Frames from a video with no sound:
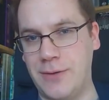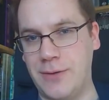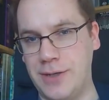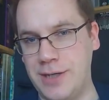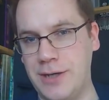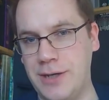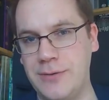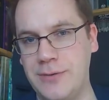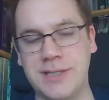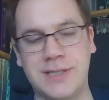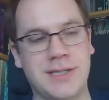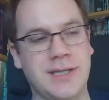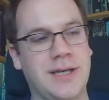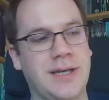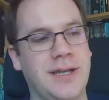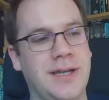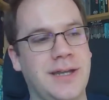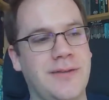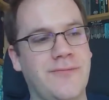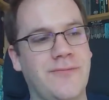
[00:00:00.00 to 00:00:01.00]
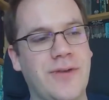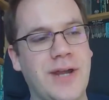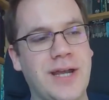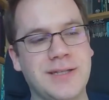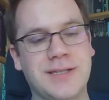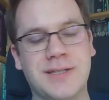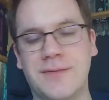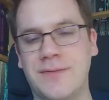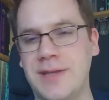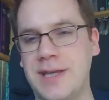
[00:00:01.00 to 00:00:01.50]
I know it's a
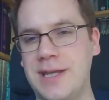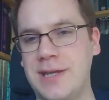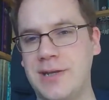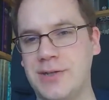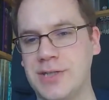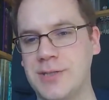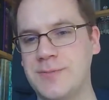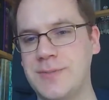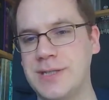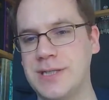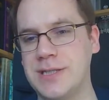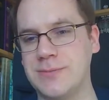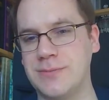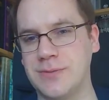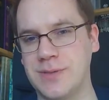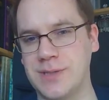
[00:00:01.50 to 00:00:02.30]
relatively inhospitable